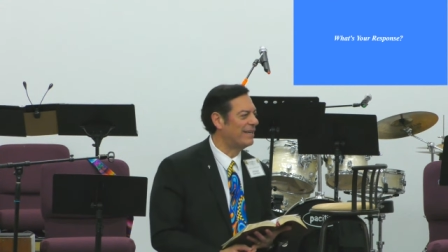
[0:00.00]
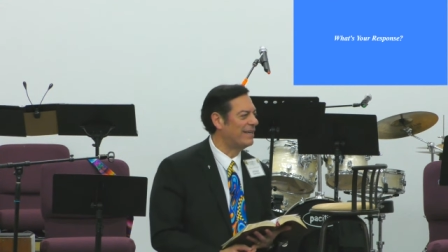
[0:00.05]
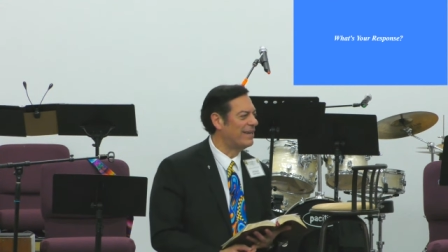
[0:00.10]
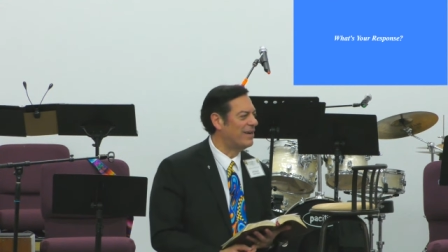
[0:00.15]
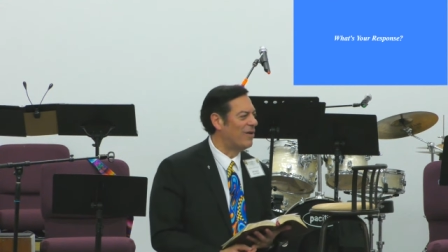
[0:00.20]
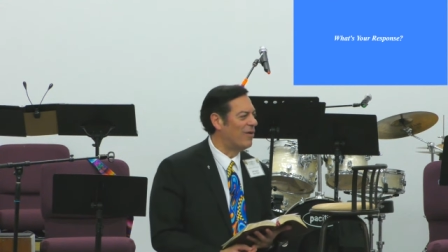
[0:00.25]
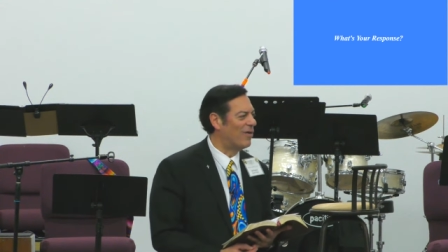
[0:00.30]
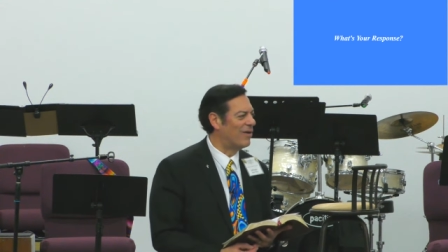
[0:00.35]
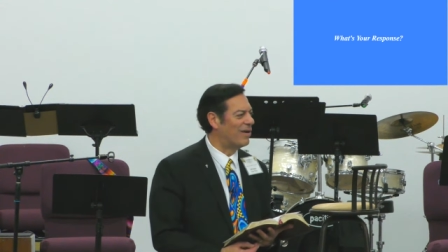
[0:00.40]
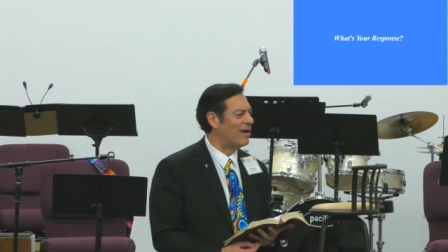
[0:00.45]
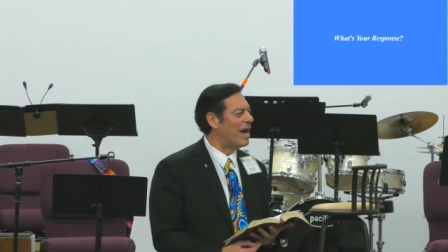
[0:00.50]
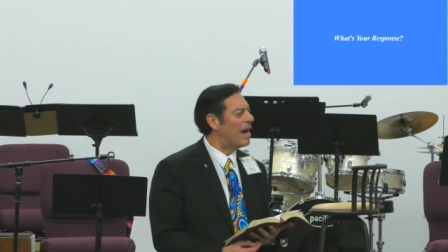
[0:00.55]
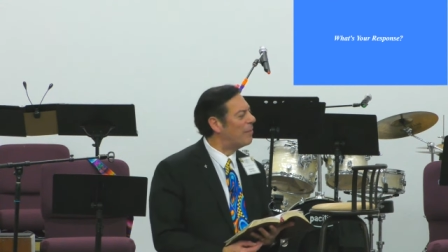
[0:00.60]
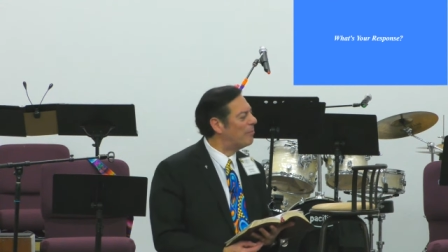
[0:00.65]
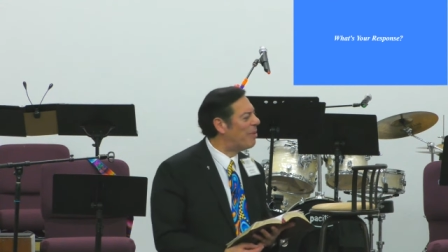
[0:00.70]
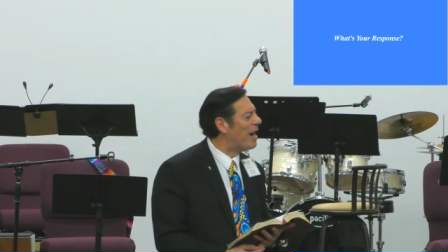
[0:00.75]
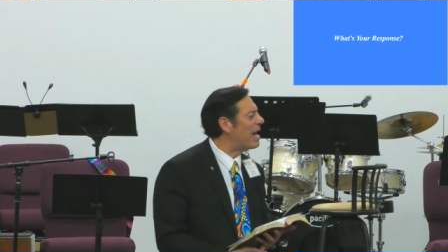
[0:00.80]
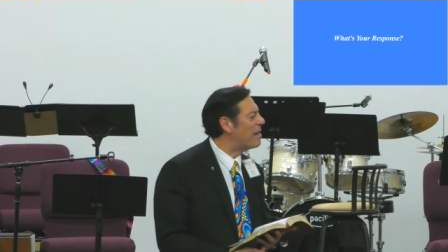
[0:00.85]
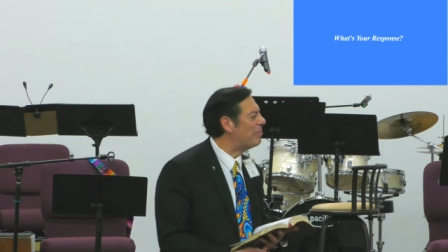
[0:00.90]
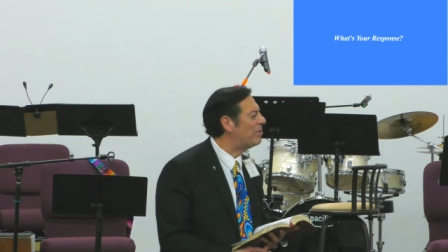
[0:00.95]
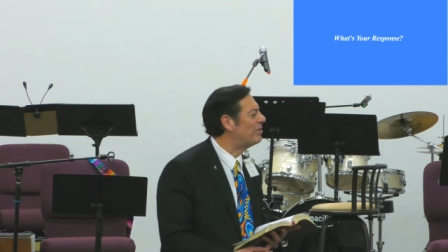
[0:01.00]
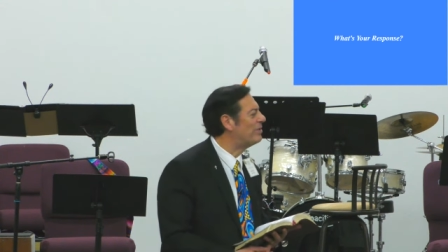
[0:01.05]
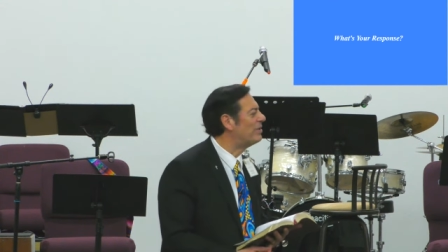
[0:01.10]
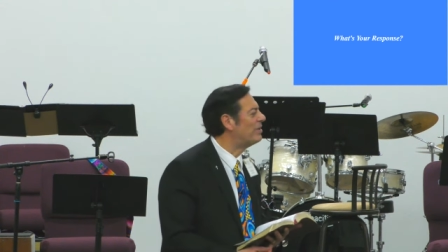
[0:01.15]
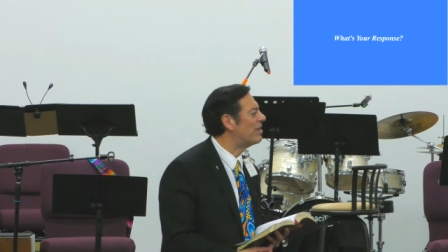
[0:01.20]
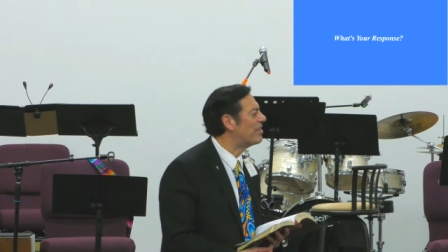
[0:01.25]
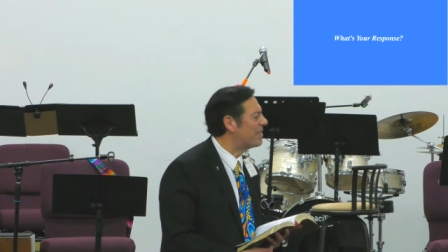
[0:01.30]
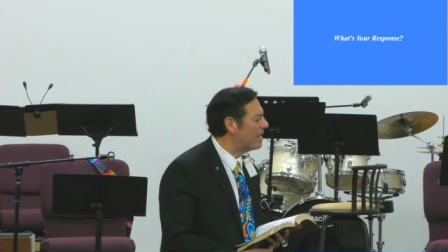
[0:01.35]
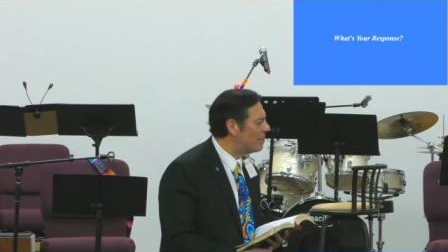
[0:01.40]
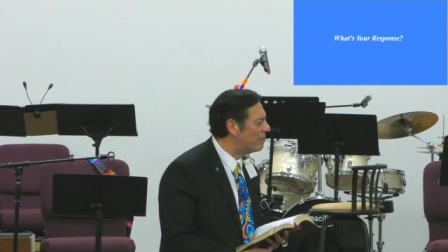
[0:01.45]
or a Bible
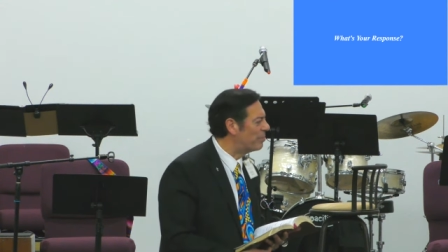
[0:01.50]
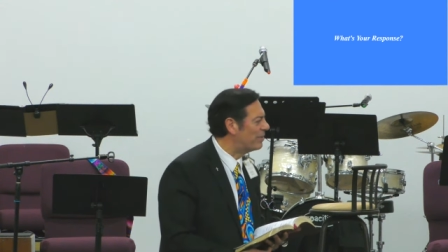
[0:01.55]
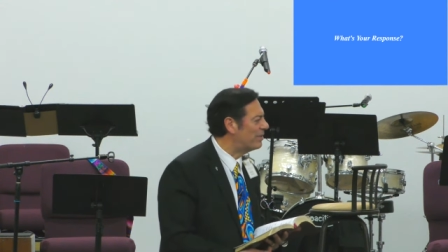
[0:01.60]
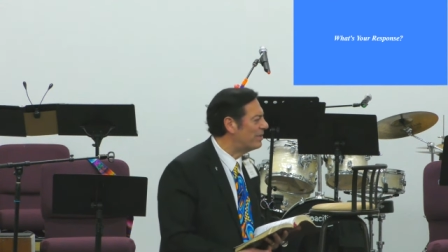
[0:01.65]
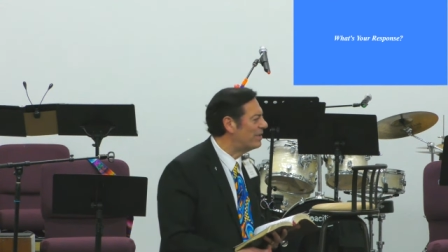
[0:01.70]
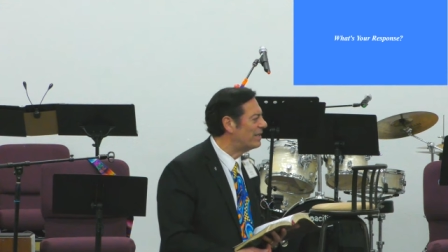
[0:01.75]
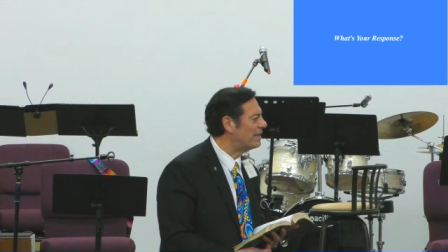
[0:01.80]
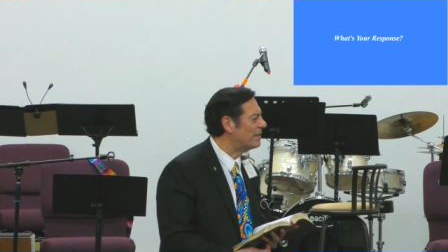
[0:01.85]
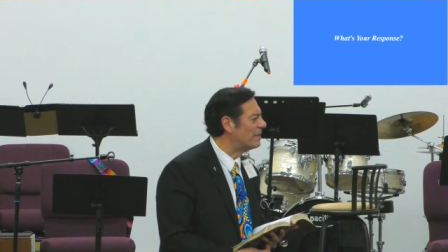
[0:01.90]
thumper.